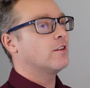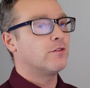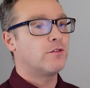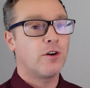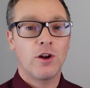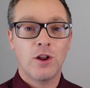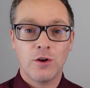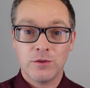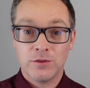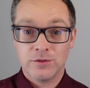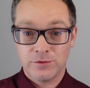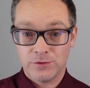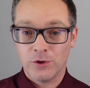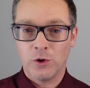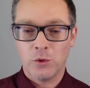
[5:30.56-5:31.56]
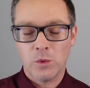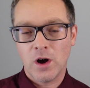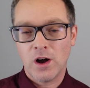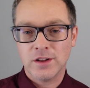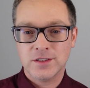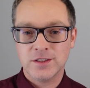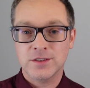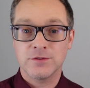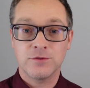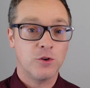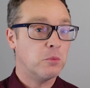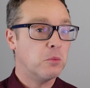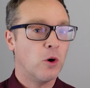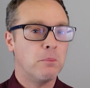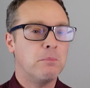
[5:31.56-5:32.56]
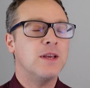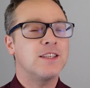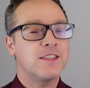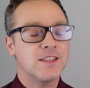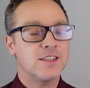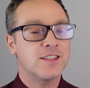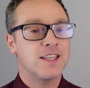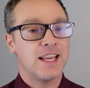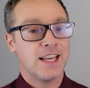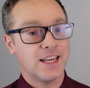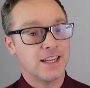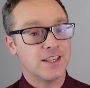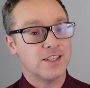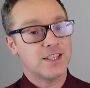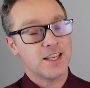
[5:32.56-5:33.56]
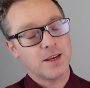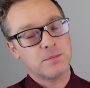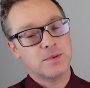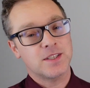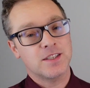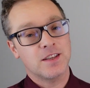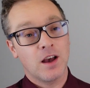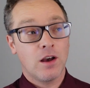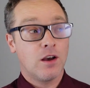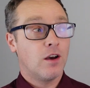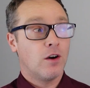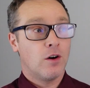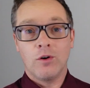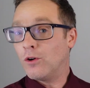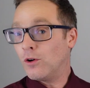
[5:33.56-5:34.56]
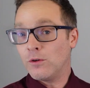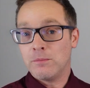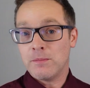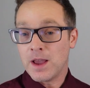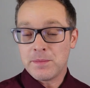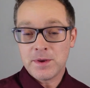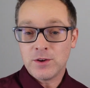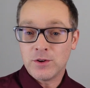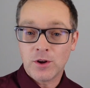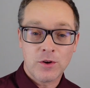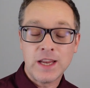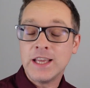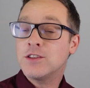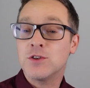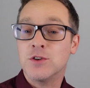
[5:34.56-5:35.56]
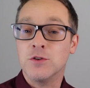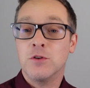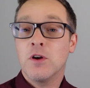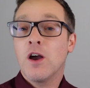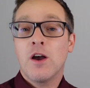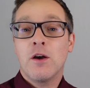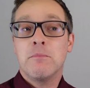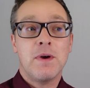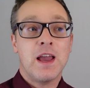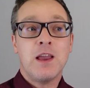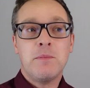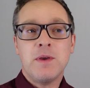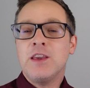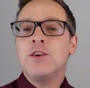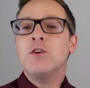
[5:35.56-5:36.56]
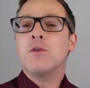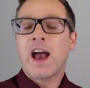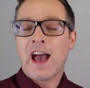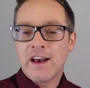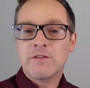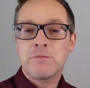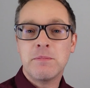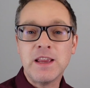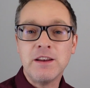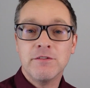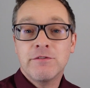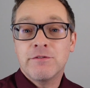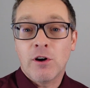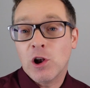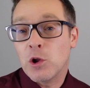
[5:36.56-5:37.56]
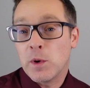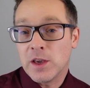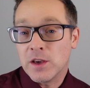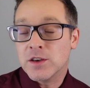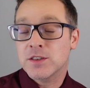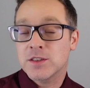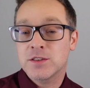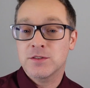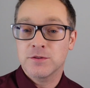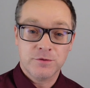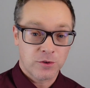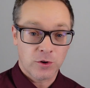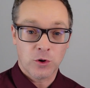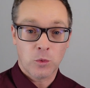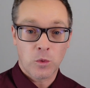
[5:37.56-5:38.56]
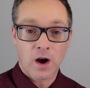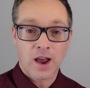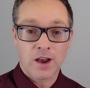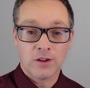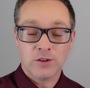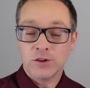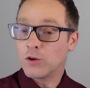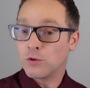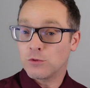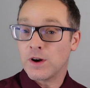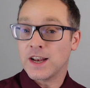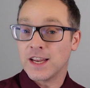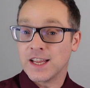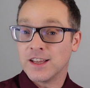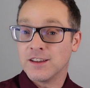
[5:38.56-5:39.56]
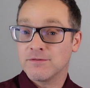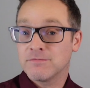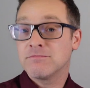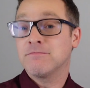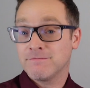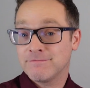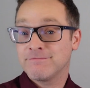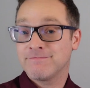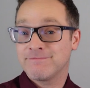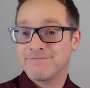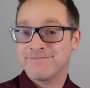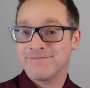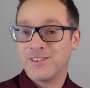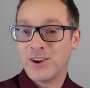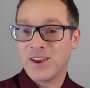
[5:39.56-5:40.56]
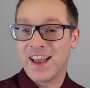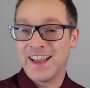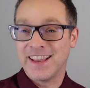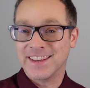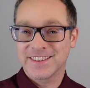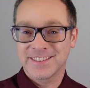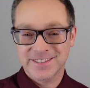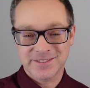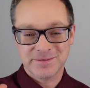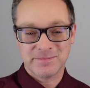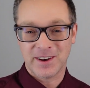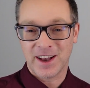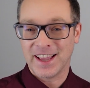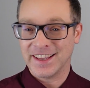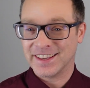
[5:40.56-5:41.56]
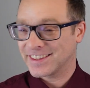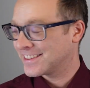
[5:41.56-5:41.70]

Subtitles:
and follow for words for more business English tips, or maybe you don't need to. Maybe you have been following us for a while already. Okay, bye.